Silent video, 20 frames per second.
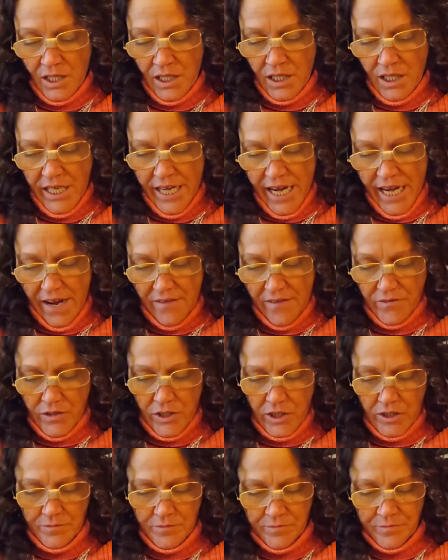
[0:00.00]
Never.
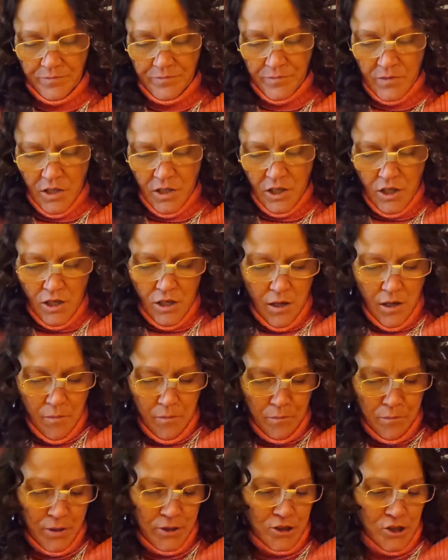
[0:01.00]

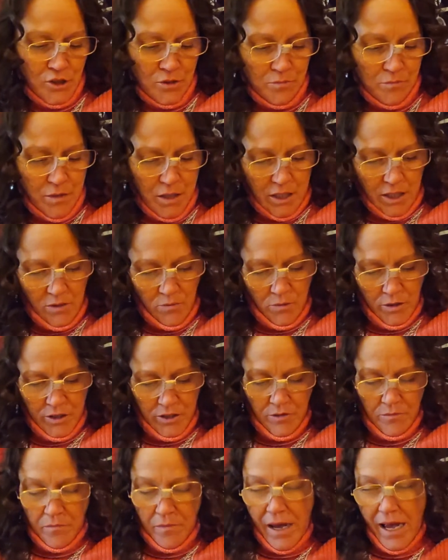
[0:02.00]
Put your money where your
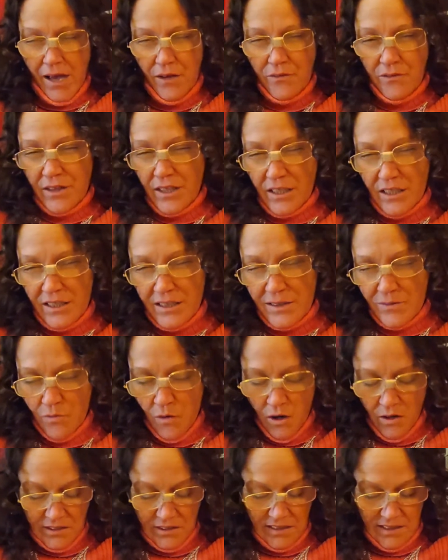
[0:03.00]
mouth is,
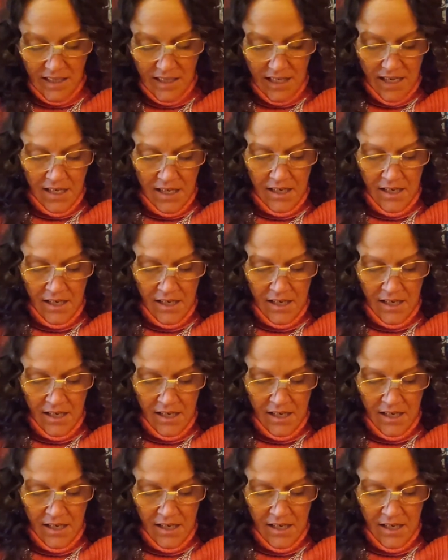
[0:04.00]
Walt said.